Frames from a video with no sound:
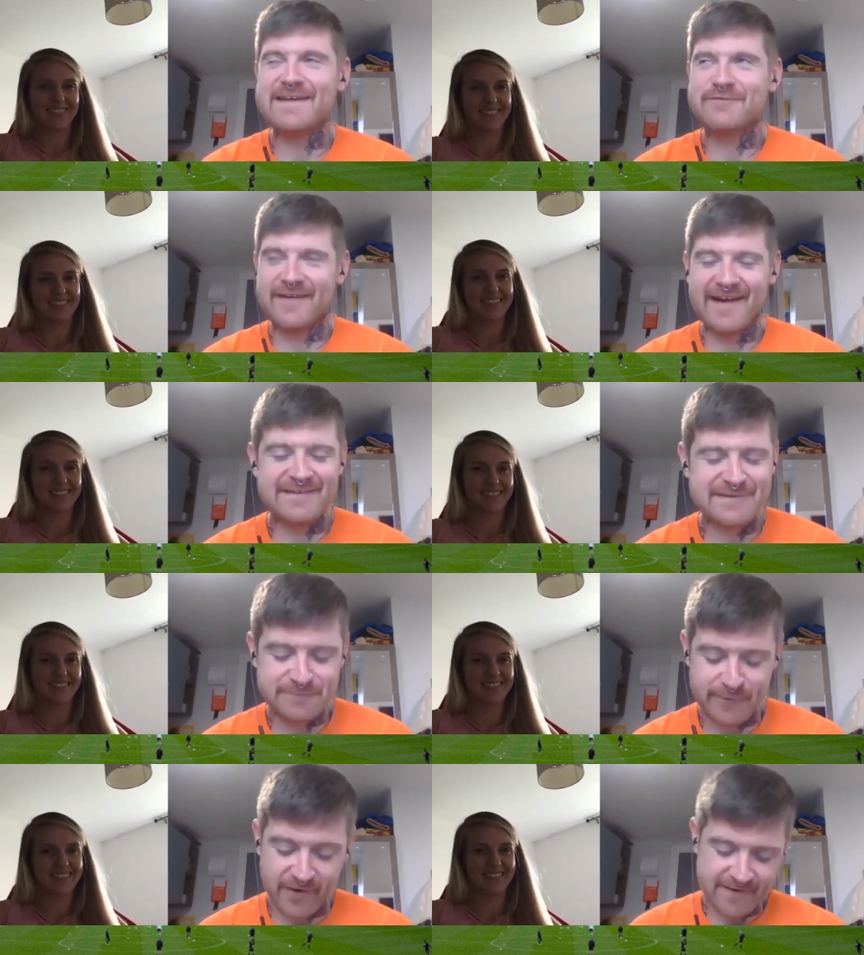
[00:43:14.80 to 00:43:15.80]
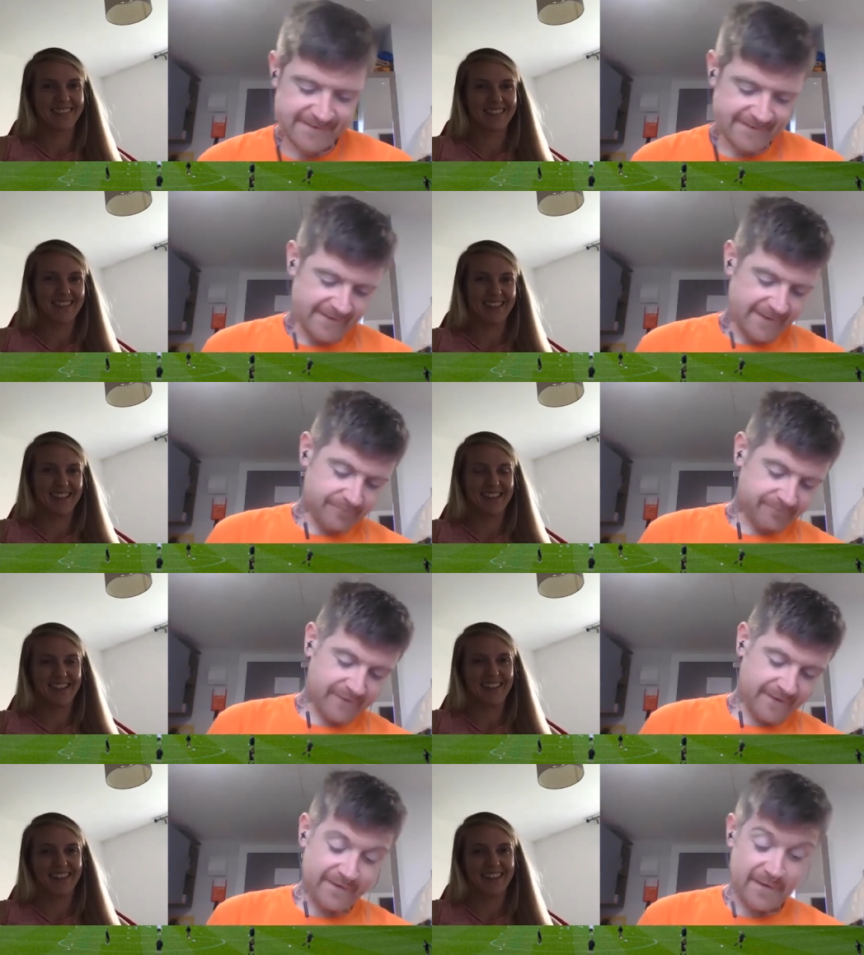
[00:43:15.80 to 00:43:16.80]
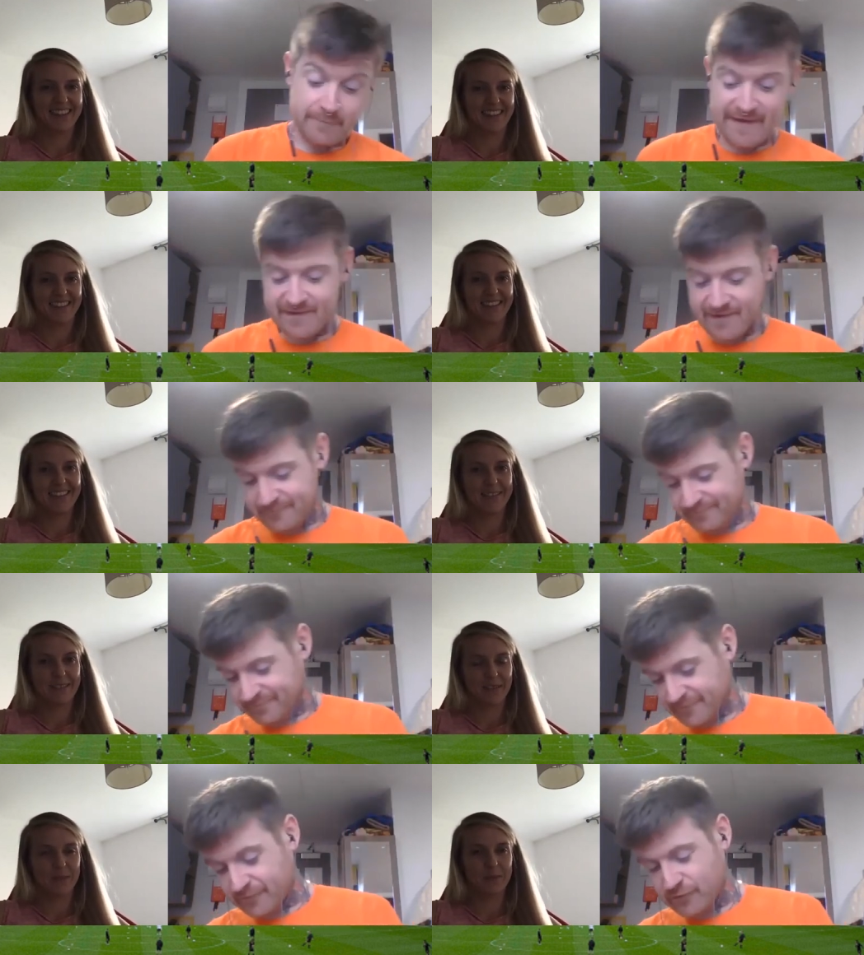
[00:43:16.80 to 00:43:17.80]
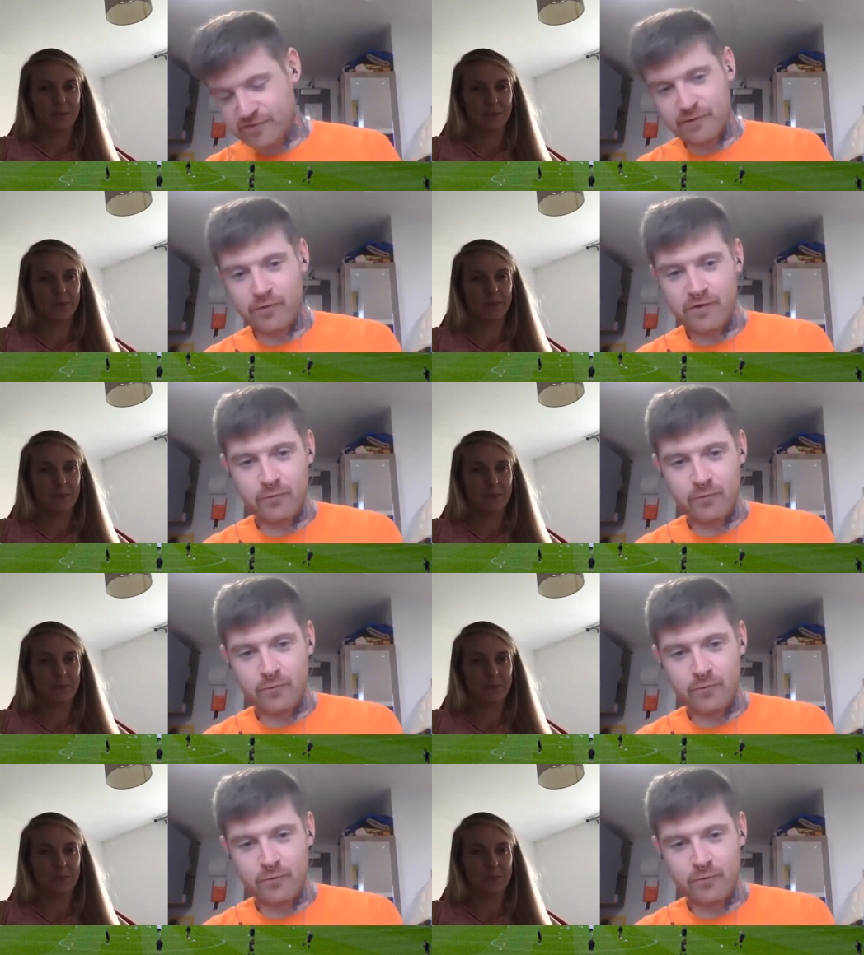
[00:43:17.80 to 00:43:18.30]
Speaker 1: different answers, but in the immediate future, what,